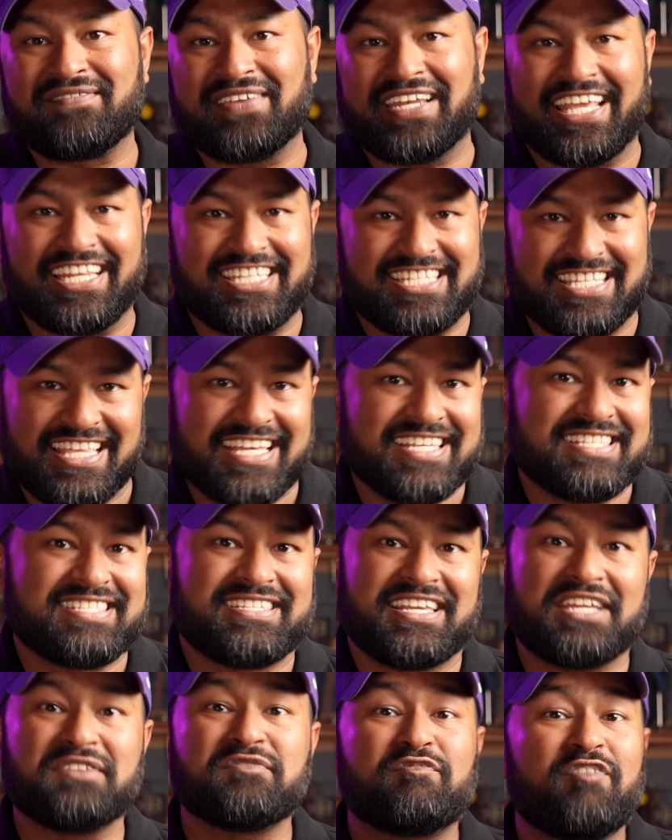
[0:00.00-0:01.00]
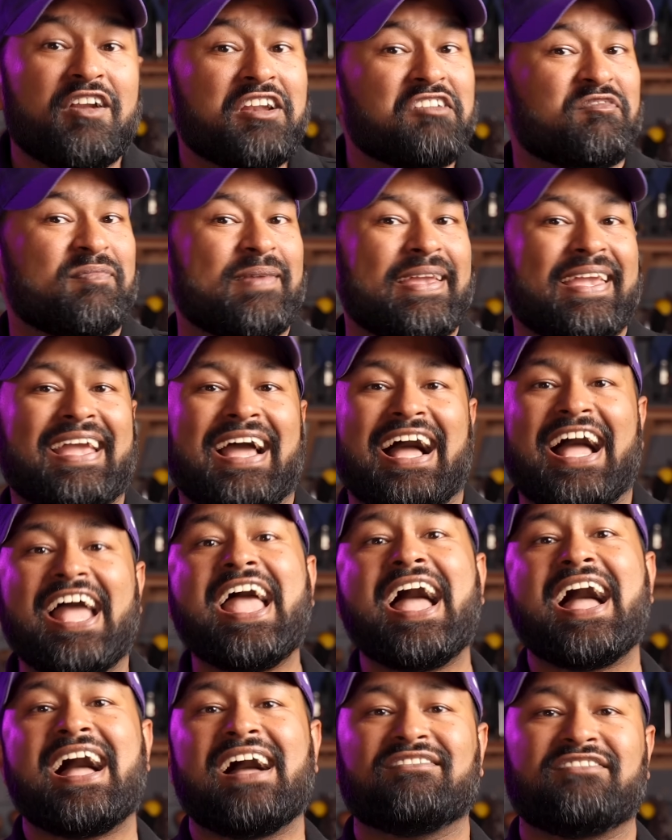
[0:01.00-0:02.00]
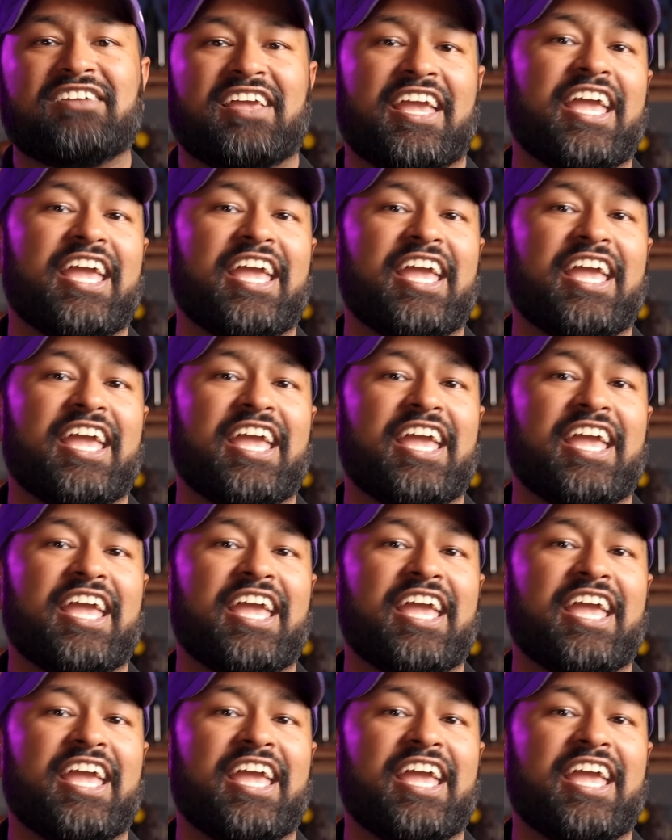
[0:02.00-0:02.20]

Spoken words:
relate to this. In front of me, I have